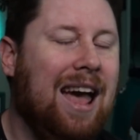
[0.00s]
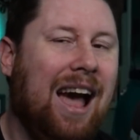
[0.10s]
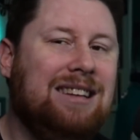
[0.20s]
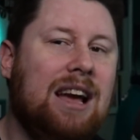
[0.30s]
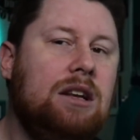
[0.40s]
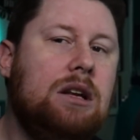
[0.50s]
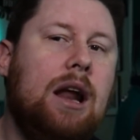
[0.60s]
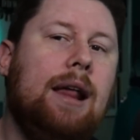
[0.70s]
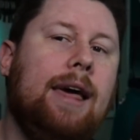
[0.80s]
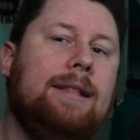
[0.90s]
I tend to
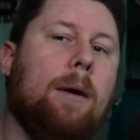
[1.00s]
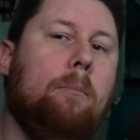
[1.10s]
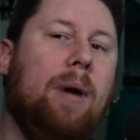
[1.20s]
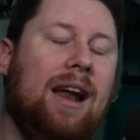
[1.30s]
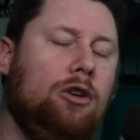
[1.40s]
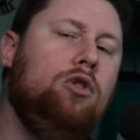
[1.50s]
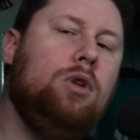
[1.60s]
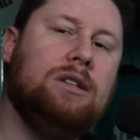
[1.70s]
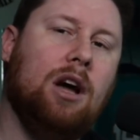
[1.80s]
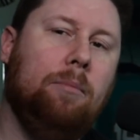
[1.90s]
not like to bet. You
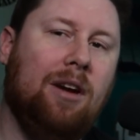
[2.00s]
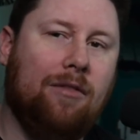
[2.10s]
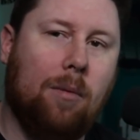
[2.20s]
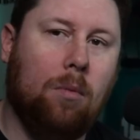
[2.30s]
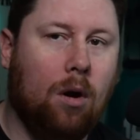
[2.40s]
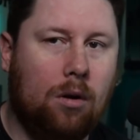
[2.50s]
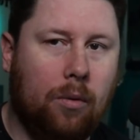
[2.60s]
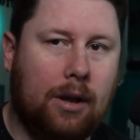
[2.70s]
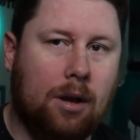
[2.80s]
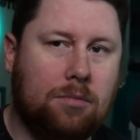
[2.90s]
could tell me if I'm wrong
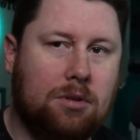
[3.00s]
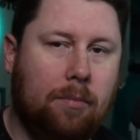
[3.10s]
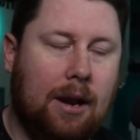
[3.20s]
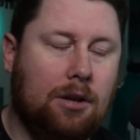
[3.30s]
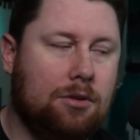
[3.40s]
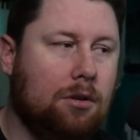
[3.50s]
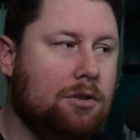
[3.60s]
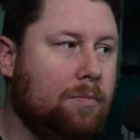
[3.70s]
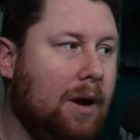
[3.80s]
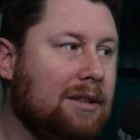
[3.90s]
when it comes to betting certain
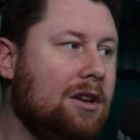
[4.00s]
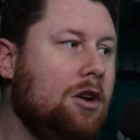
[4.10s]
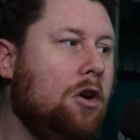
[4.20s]
spreads,